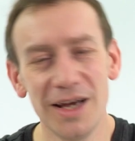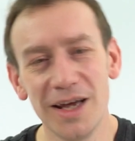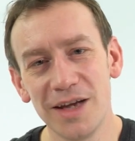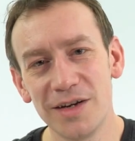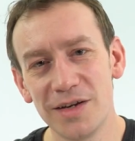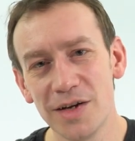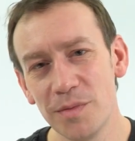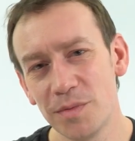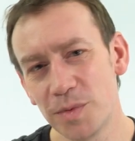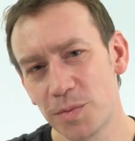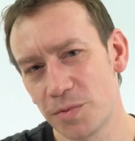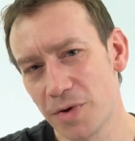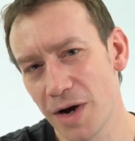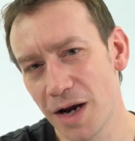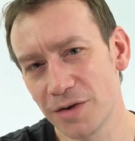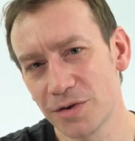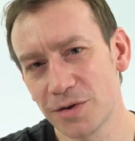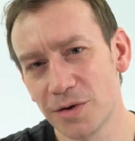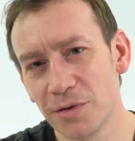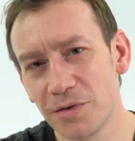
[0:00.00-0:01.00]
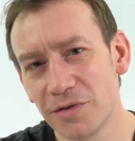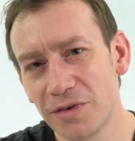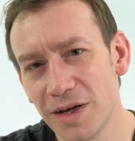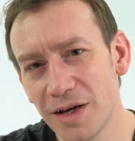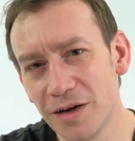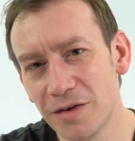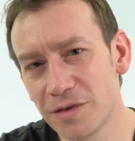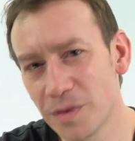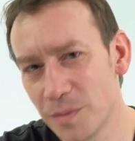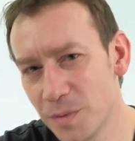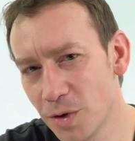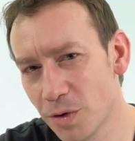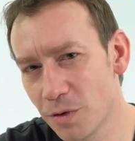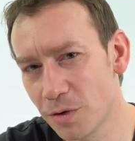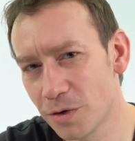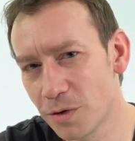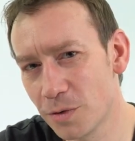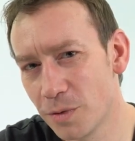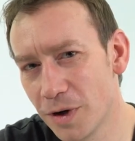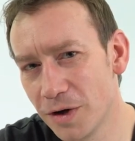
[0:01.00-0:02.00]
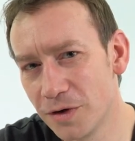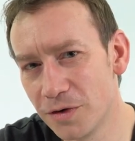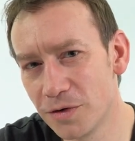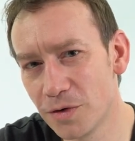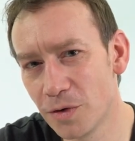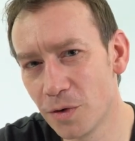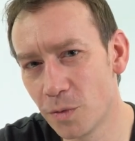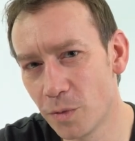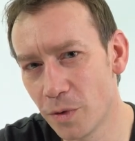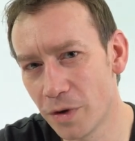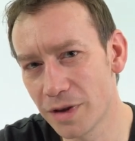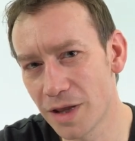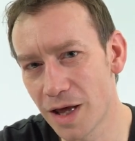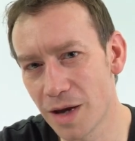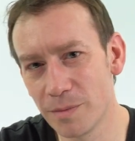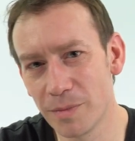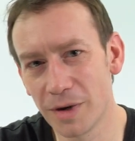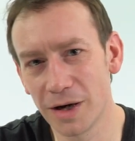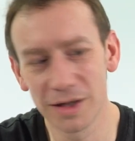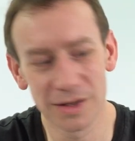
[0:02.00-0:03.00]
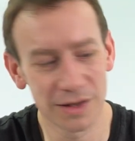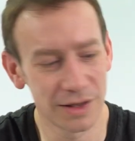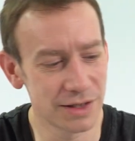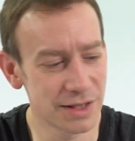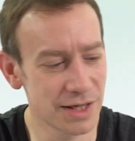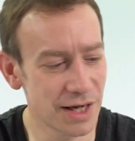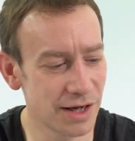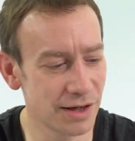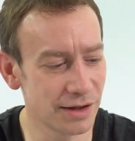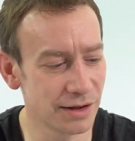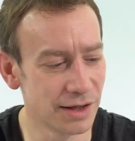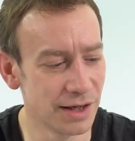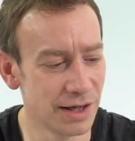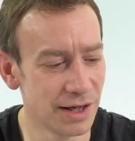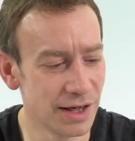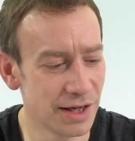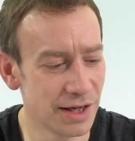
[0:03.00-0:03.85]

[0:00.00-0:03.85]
In terms of practical skills, I'm not quite sure what that might entail.